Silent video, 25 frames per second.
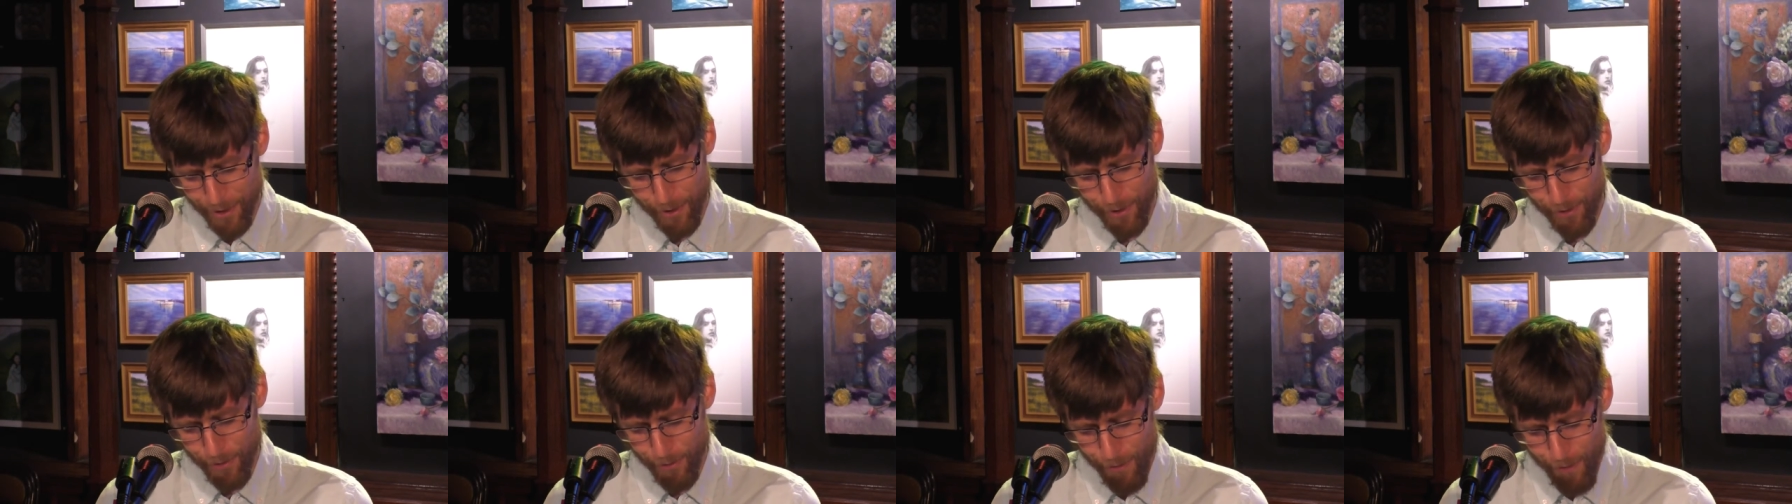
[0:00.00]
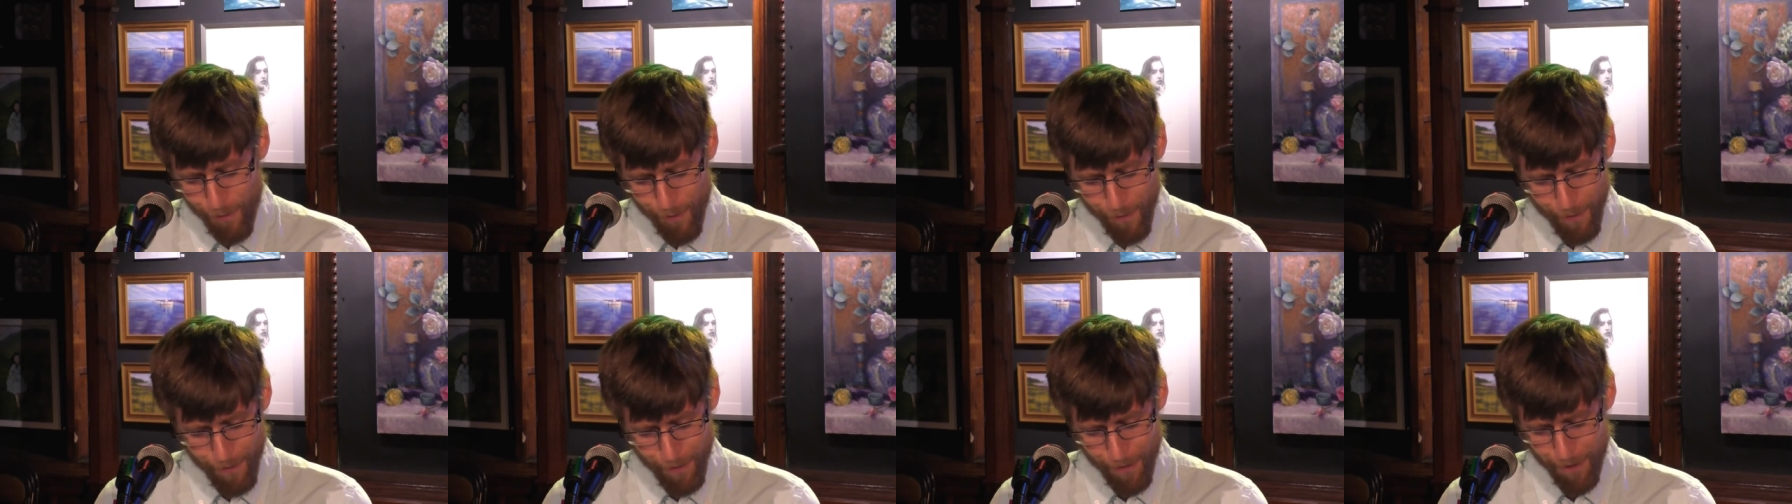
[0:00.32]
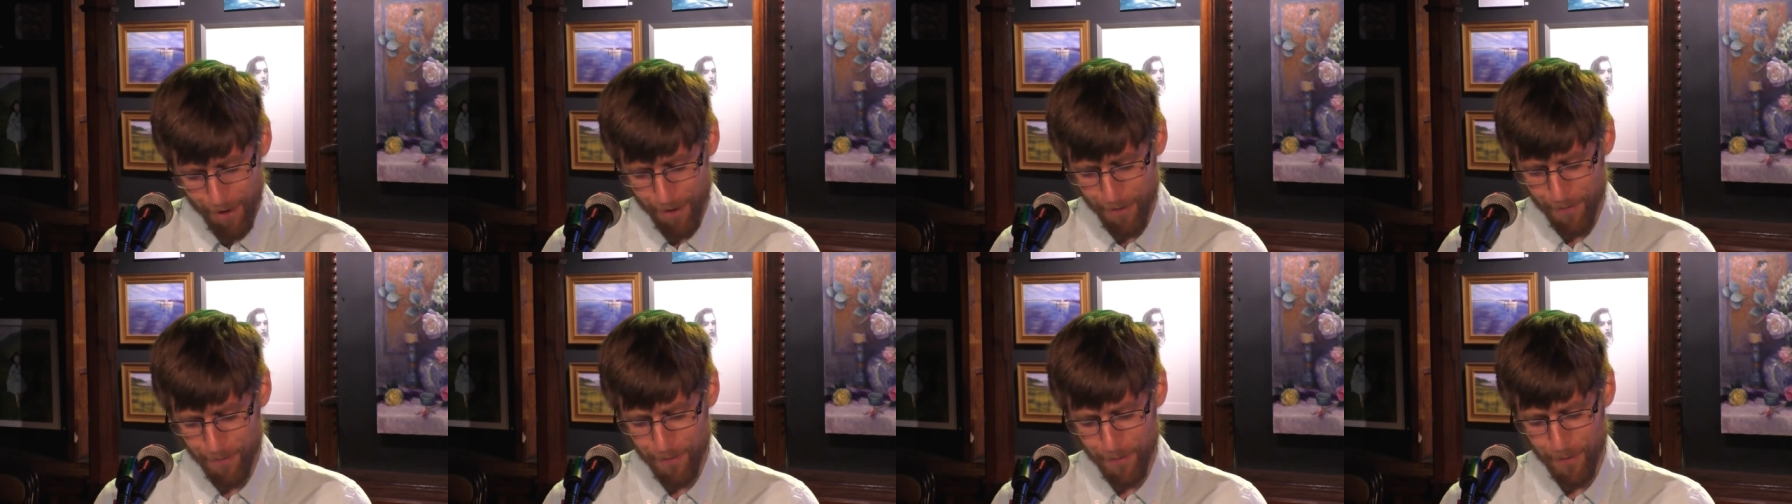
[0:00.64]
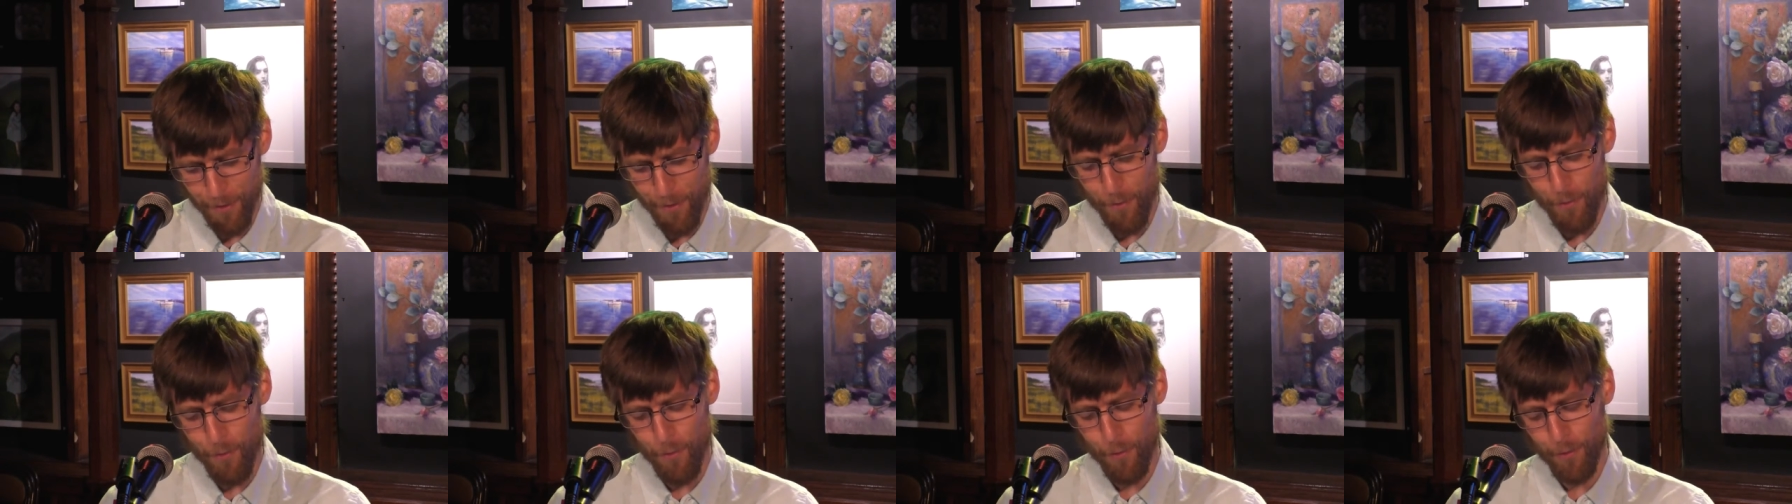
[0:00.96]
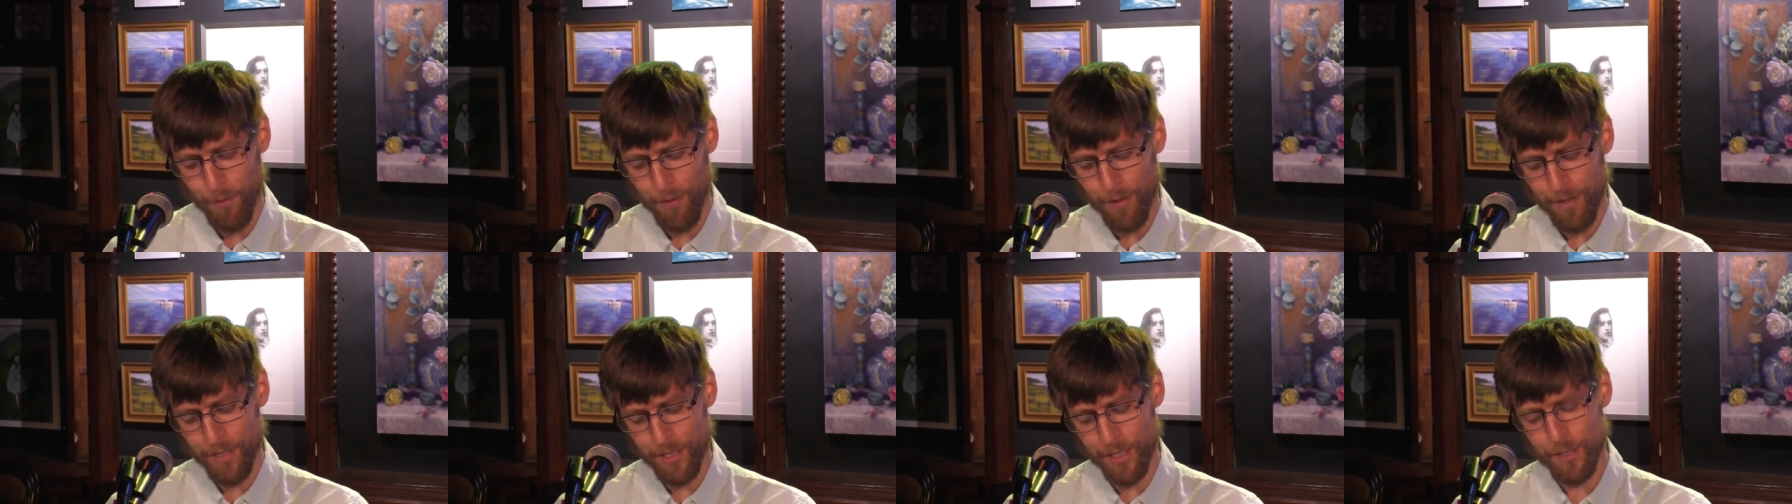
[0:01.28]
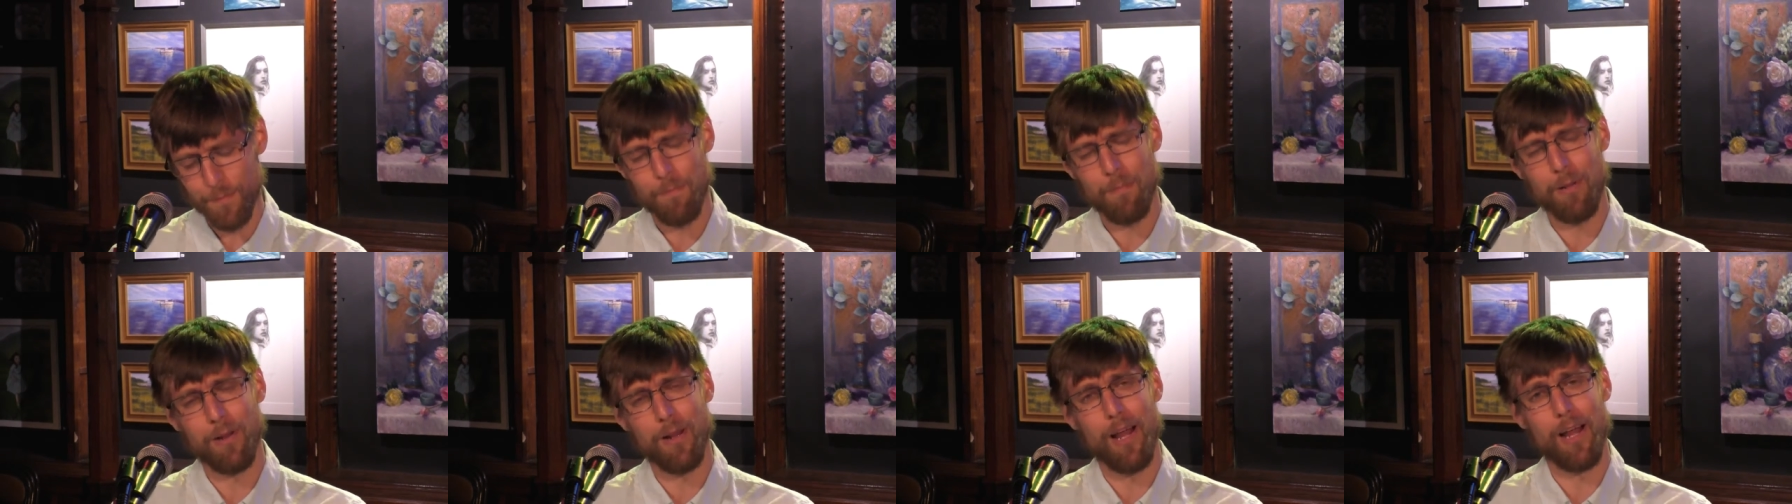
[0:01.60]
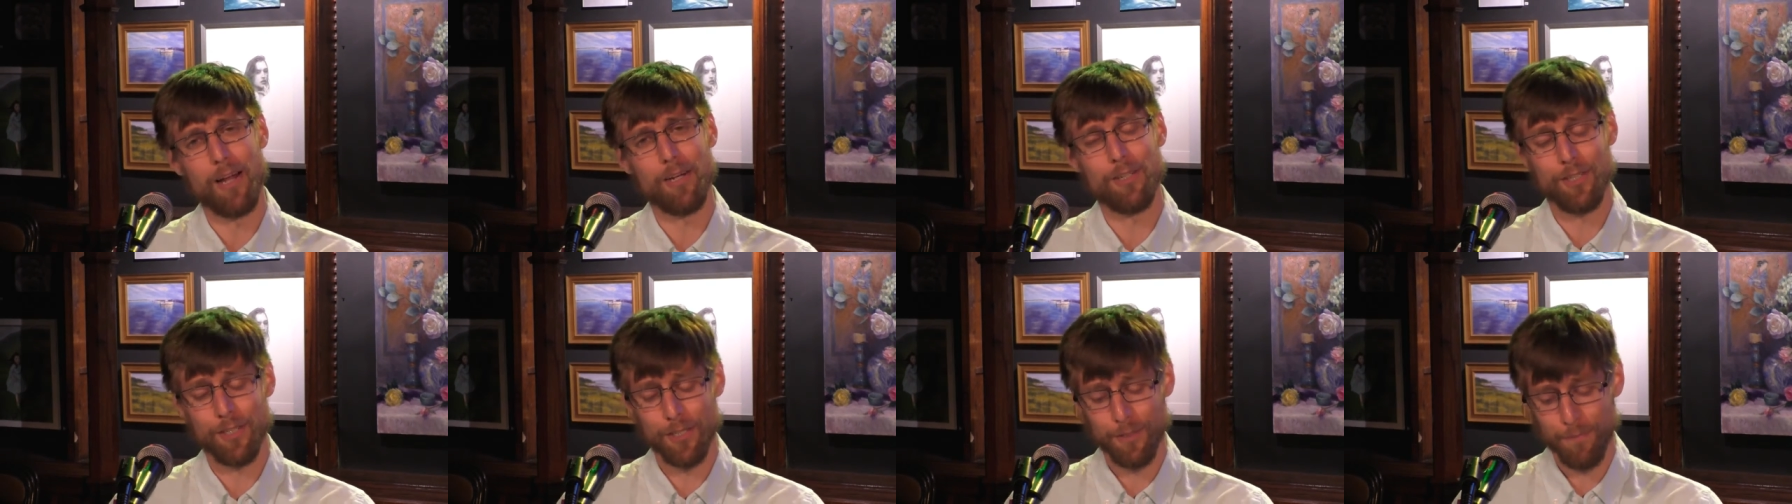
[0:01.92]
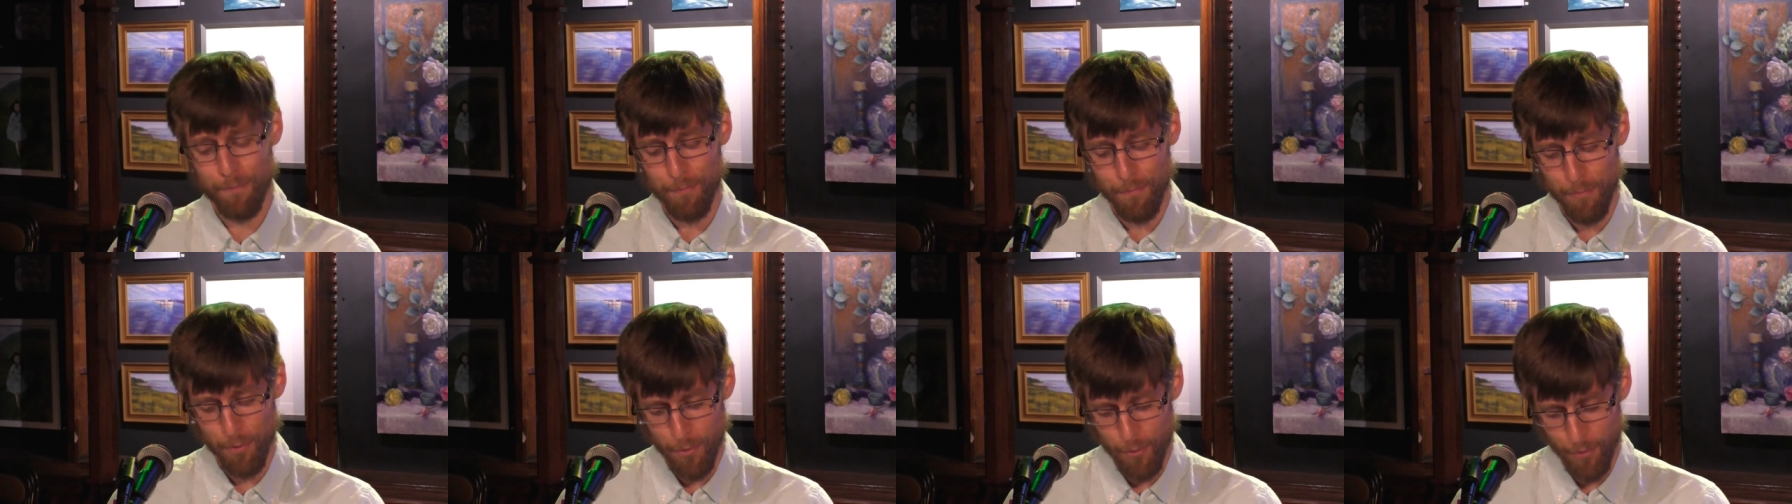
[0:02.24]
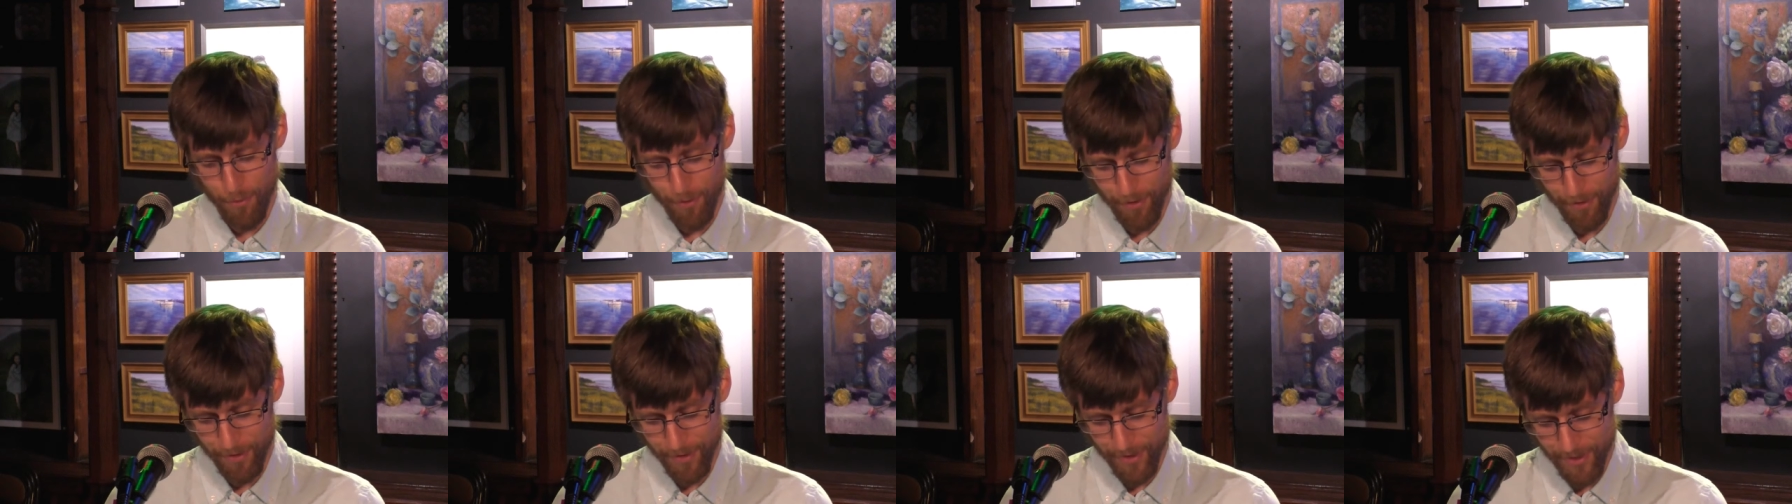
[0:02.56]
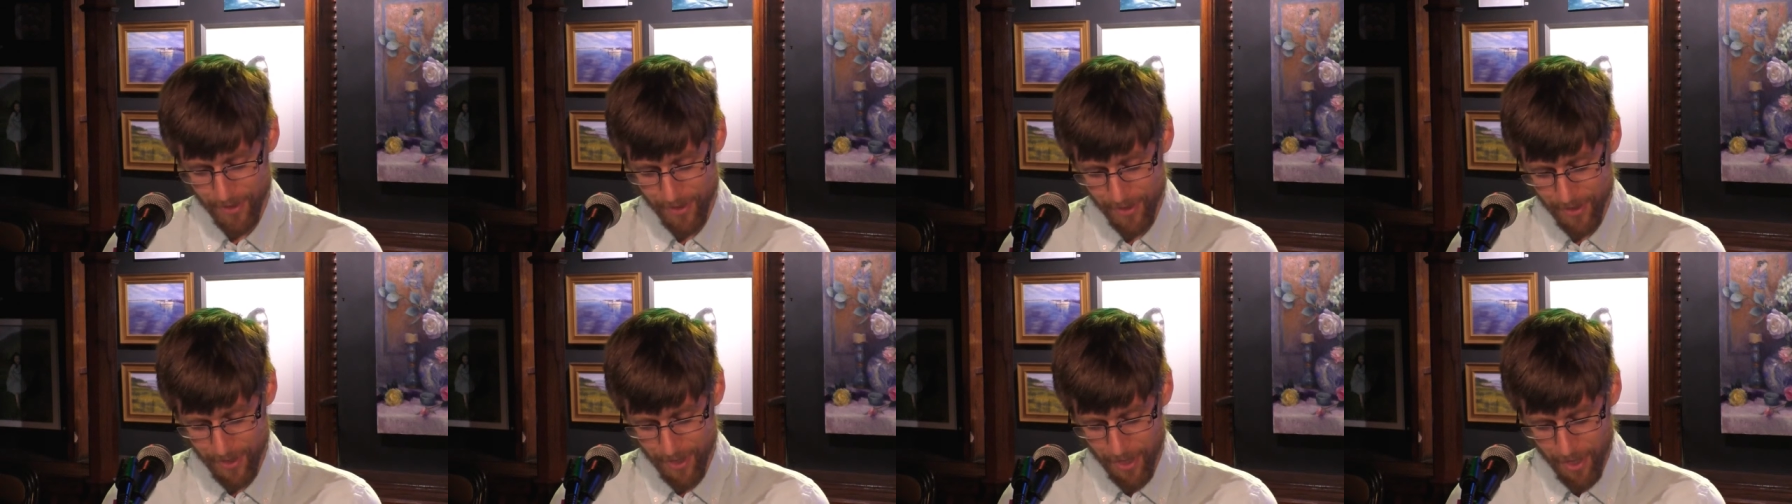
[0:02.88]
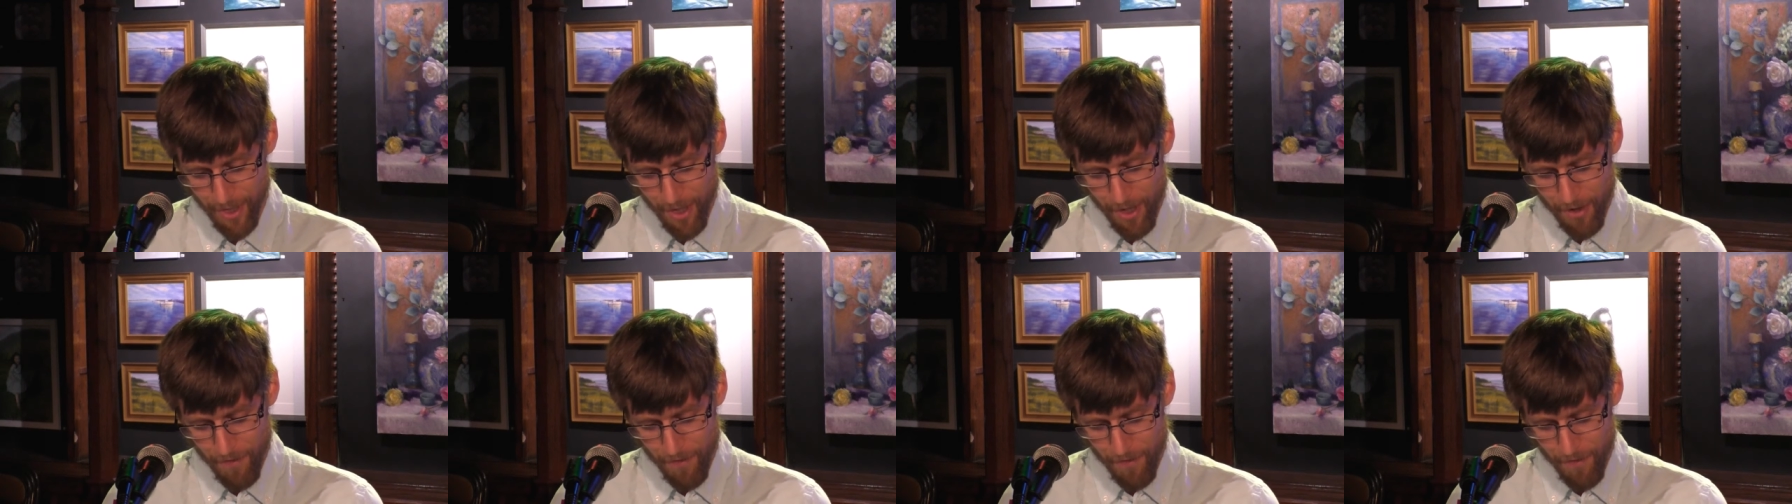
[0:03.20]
long for the orange plush boards